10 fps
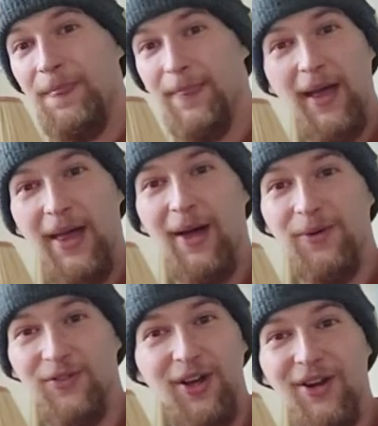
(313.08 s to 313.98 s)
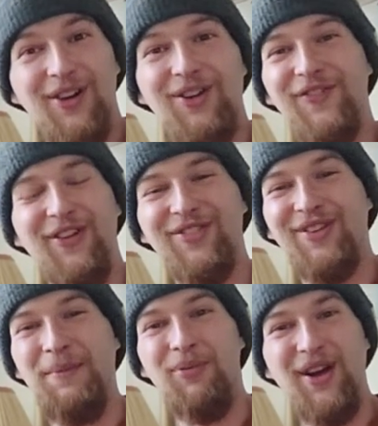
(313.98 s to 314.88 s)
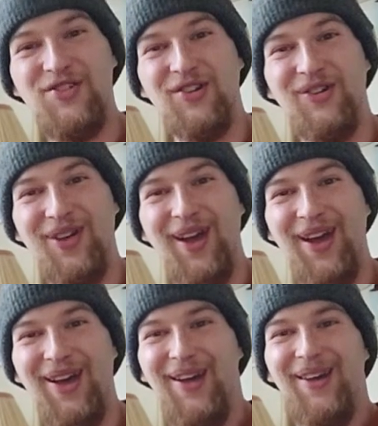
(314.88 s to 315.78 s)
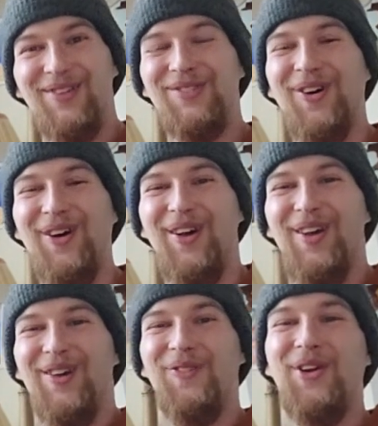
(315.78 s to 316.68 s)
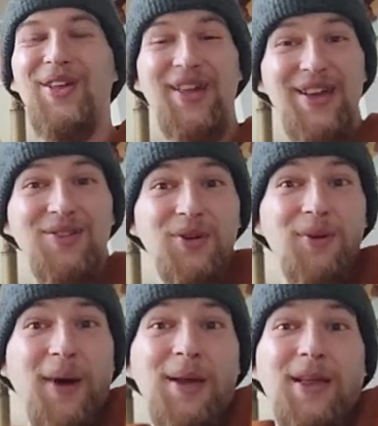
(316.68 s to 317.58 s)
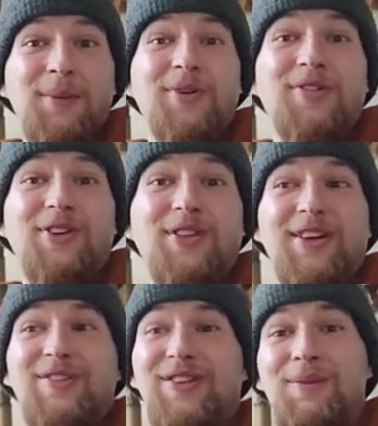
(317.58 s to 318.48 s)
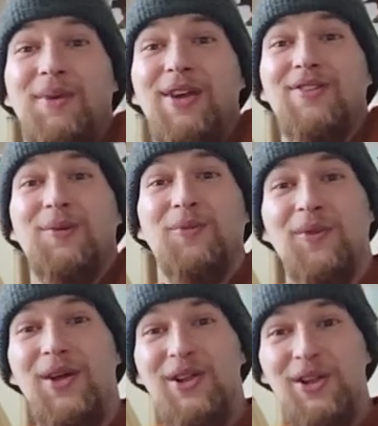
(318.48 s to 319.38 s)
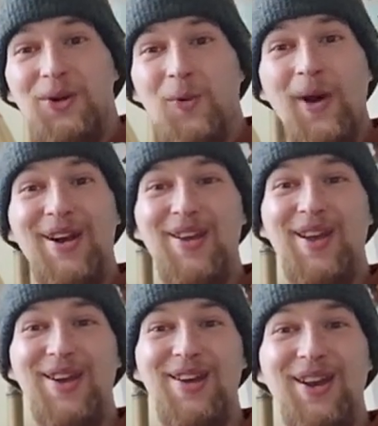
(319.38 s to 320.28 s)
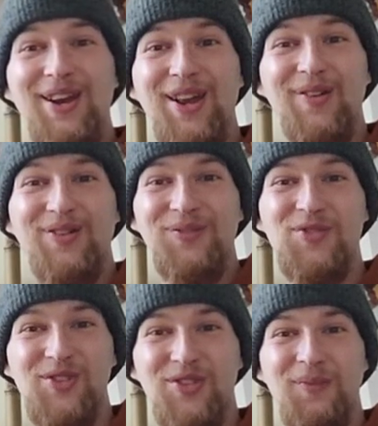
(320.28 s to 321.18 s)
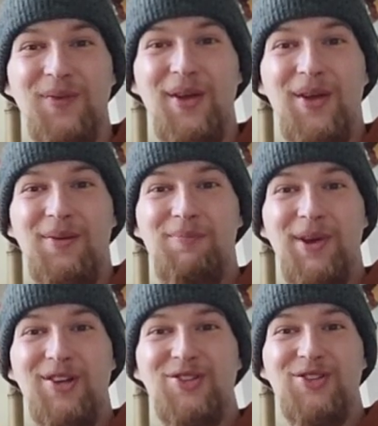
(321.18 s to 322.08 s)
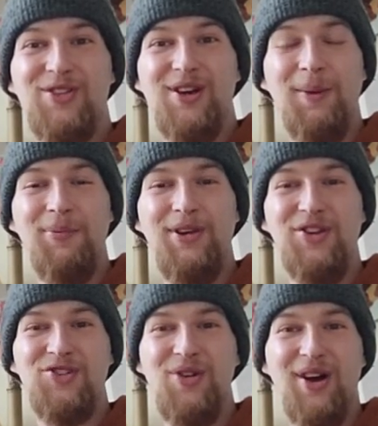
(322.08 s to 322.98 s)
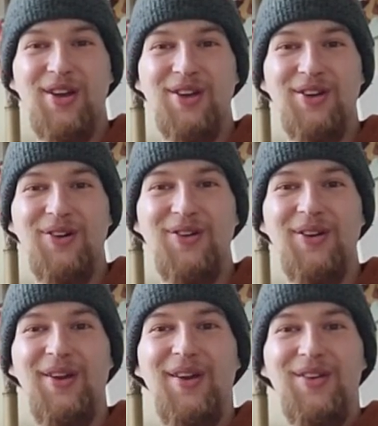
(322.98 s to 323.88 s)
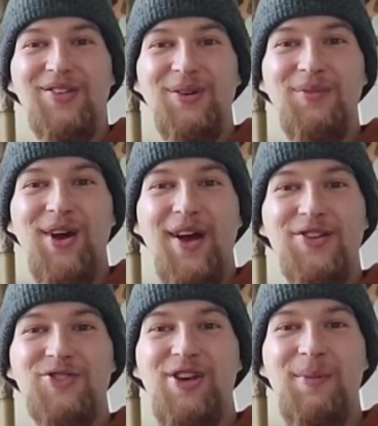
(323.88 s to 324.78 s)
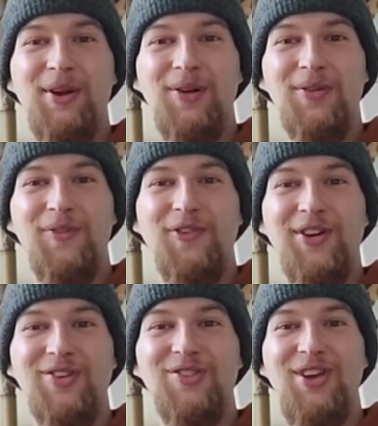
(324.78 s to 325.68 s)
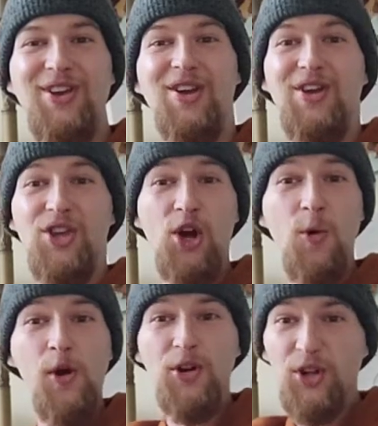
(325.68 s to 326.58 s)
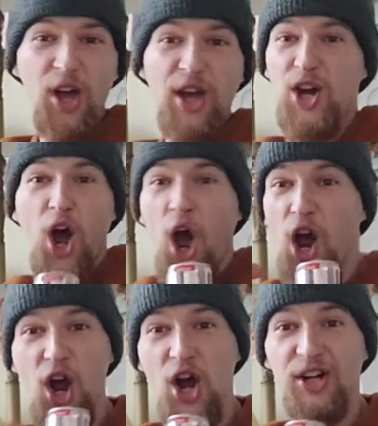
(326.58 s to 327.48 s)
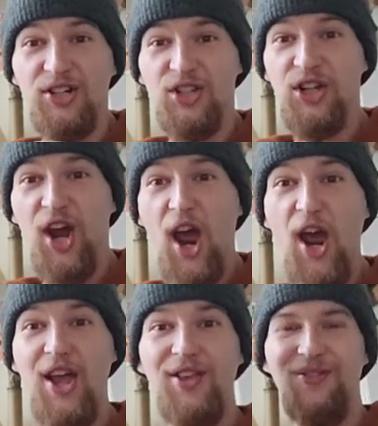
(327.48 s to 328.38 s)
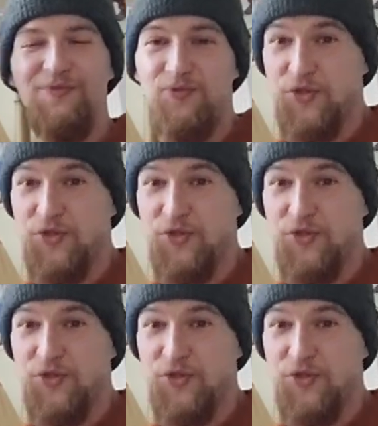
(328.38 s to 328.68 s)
That was not a good first impression, okay? So what do my neighbors see? They see me, some little white kid getting out of some big company truck, you know, and some guy screaming out the front seat, "You work like a today," and